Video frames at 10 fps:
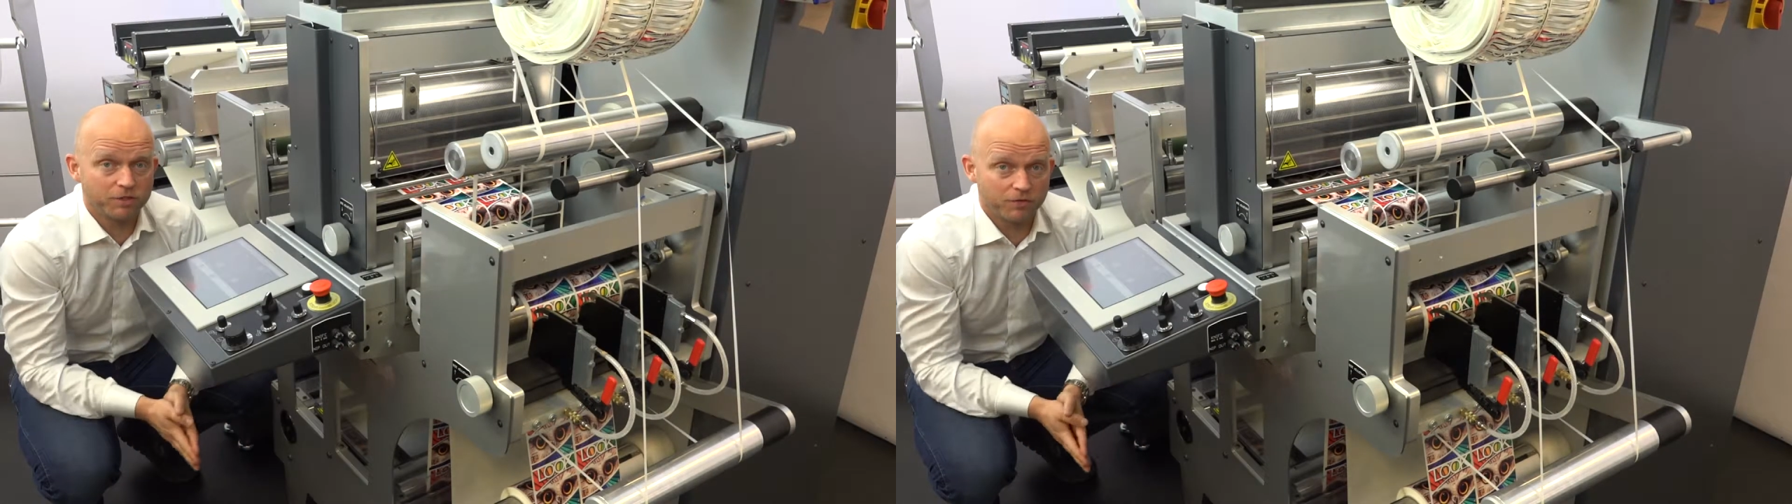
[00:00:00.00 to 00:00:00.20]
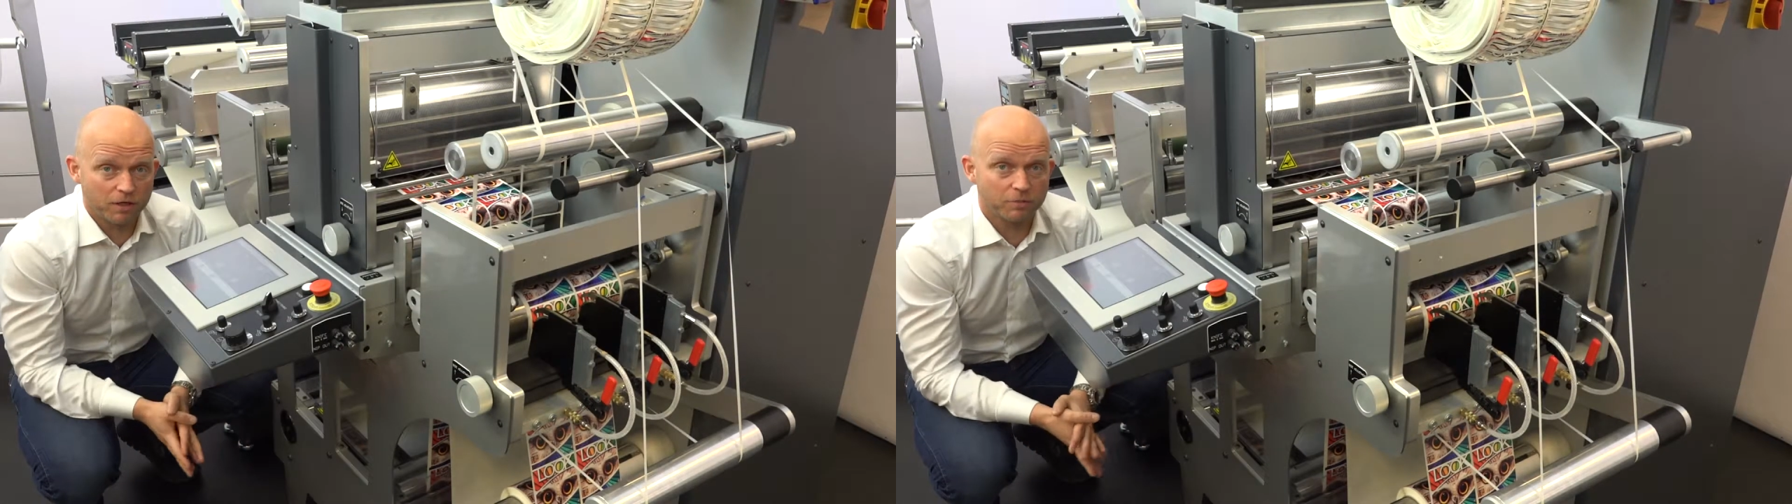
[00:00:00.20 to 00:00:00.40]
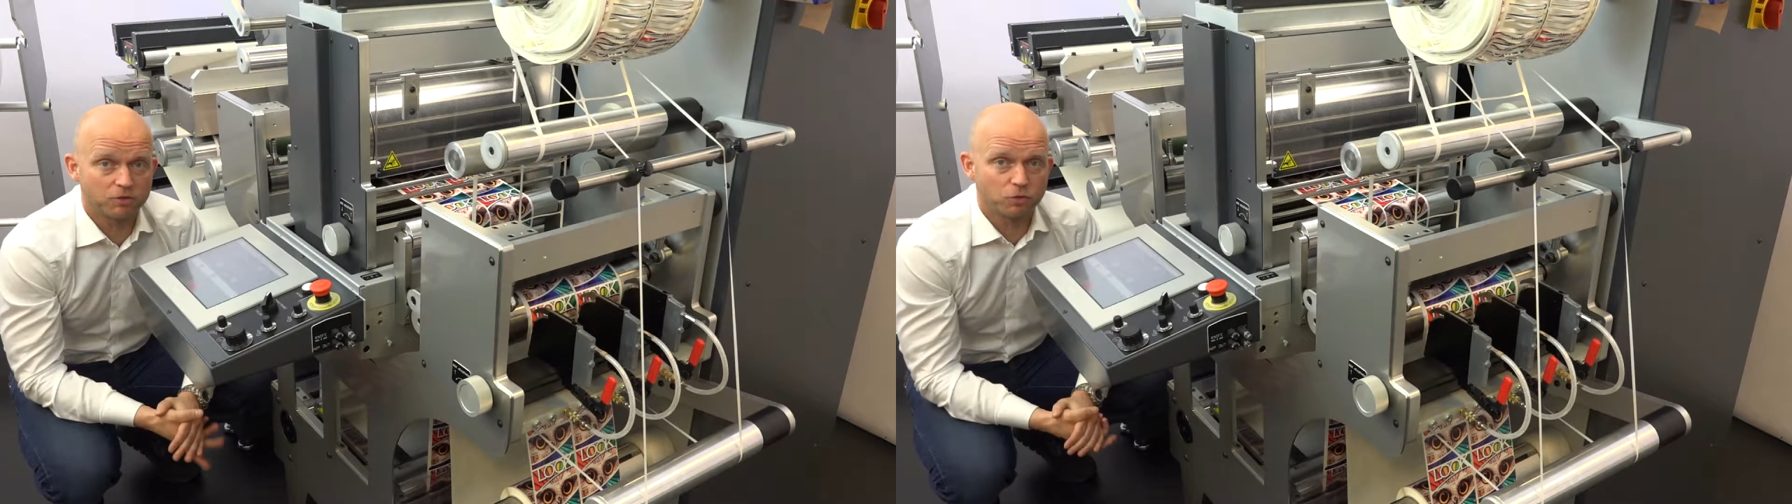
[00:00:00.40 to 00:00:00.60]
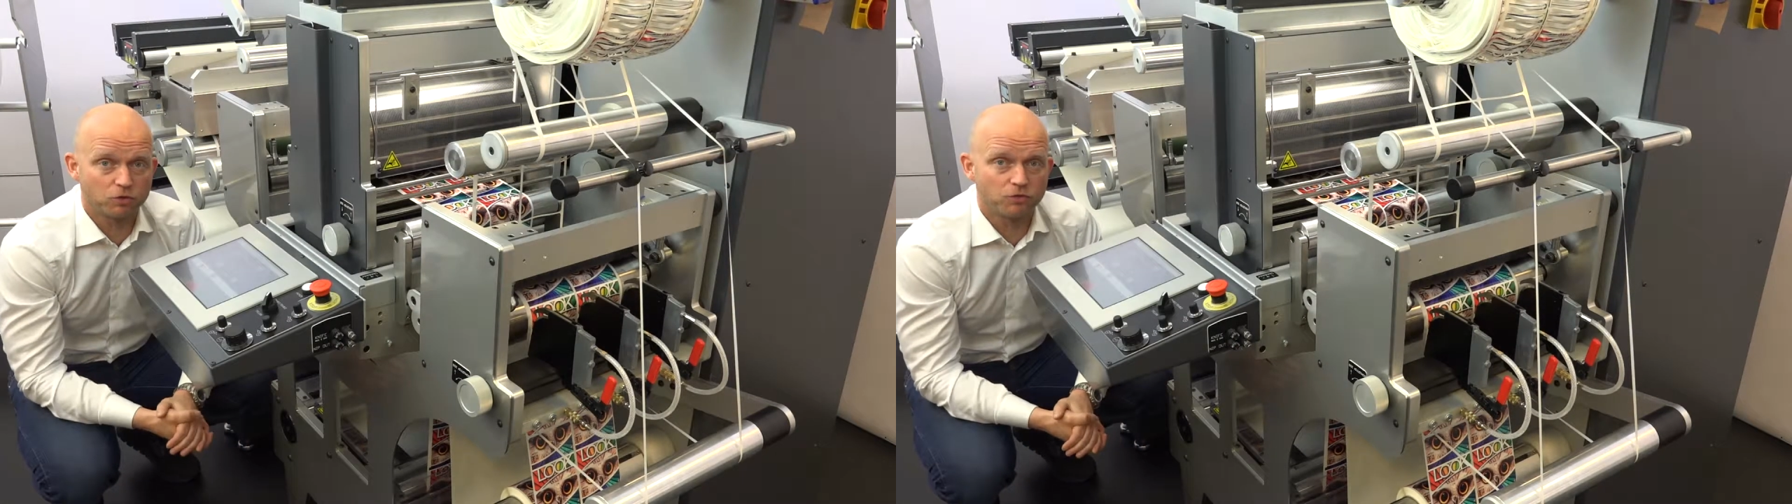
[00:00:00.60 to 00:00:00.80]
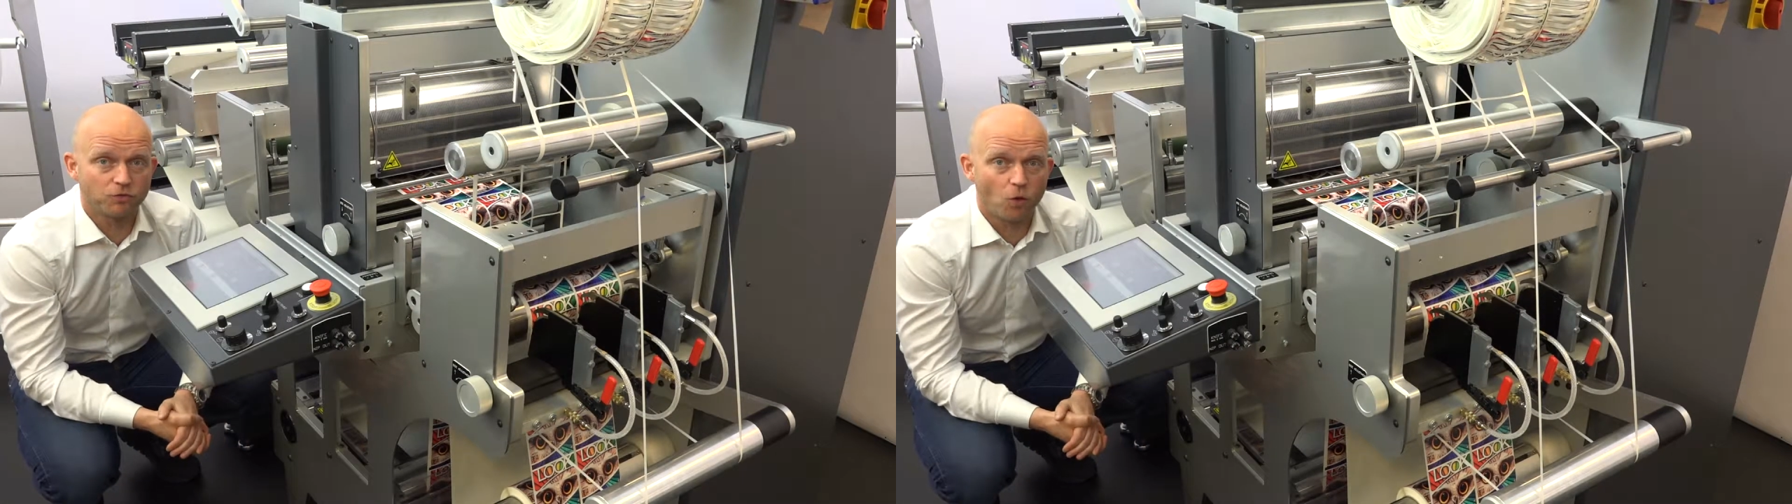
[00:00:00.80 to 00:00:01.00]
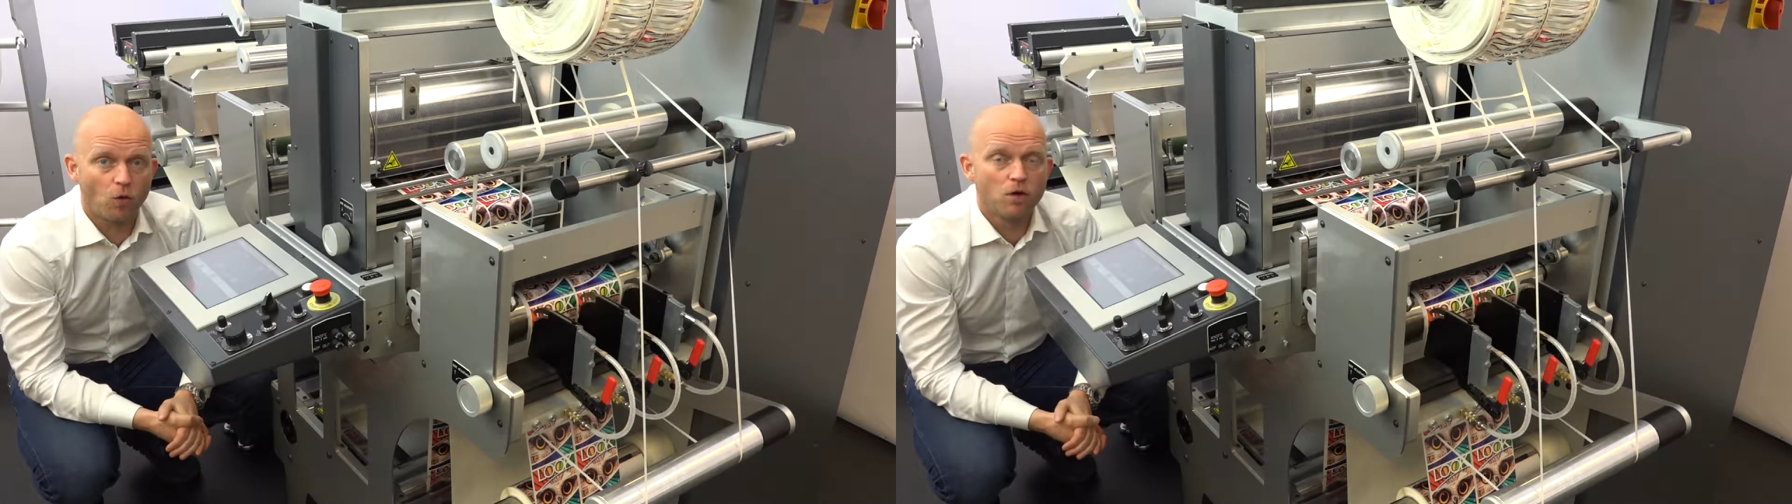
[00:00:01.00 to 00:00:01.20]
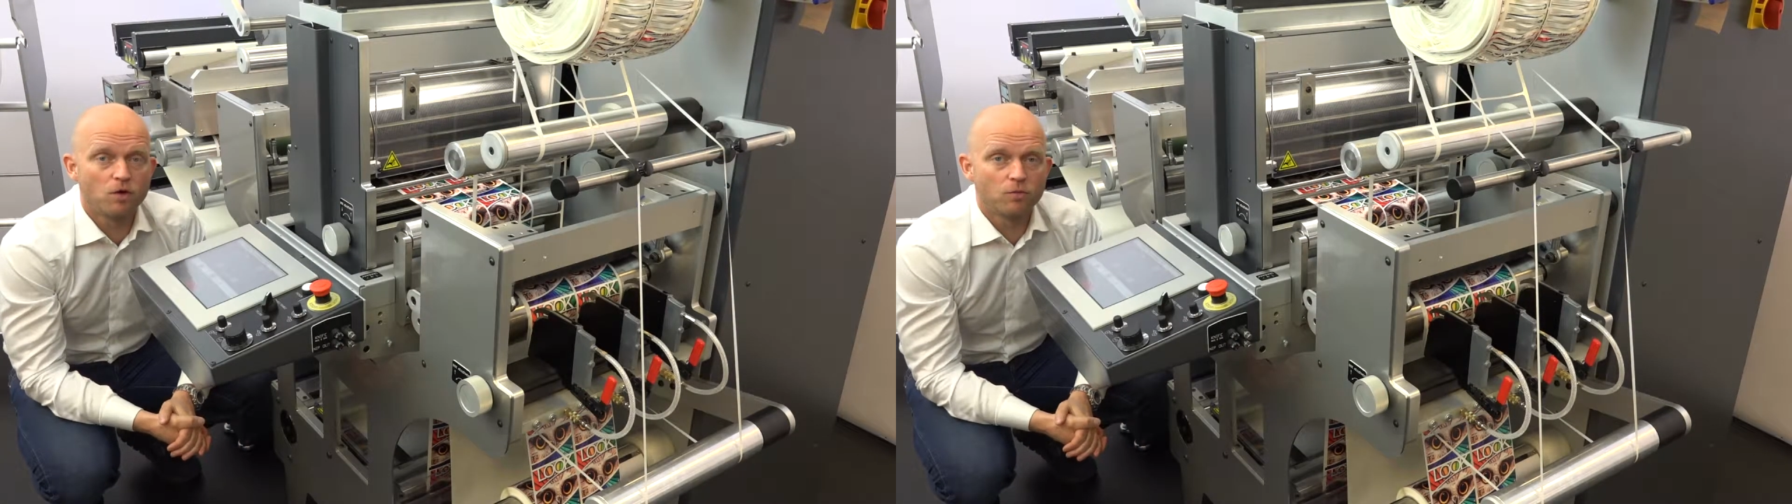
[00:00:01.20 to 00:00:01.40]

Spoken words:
developed the Trojan 4